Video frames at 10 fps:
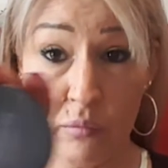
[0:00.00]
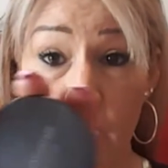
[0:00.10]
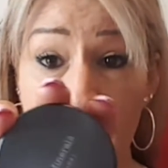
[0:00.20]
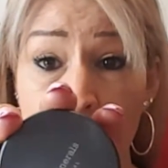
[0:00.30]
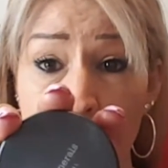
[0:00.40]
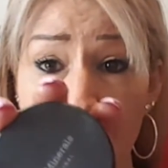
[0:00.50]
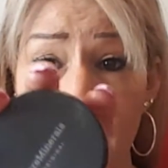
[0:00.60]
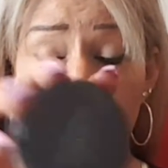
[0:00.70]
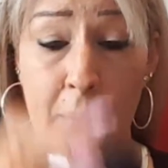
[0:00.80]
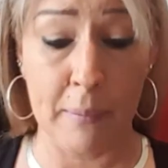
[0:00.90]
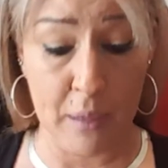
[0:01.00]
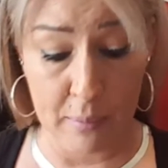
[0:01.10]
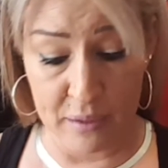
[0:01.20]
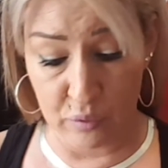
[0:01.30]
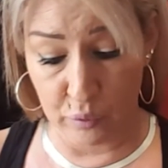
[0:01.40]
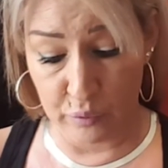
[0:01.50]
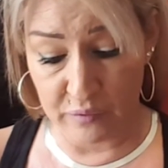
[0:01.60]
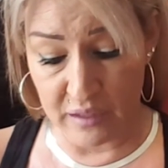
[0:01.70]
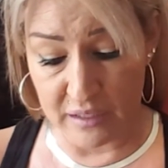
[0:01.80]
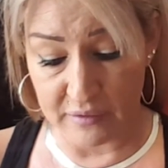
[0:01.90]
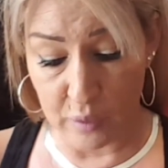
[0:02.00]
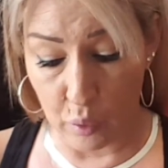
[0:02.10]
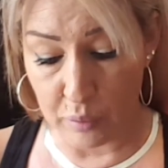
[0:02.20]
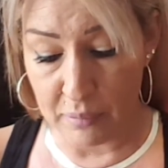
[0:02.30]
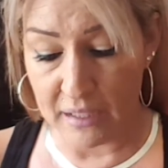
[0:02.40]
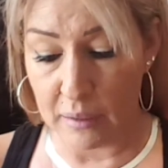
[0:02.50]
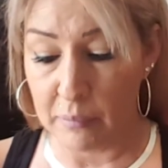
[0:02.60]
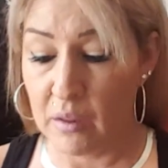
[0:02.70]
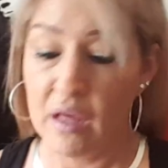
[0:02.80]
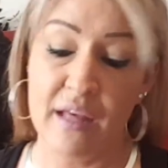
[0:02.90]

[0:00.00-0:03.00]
Here's my Bare Minerals, and it's Golden Medium.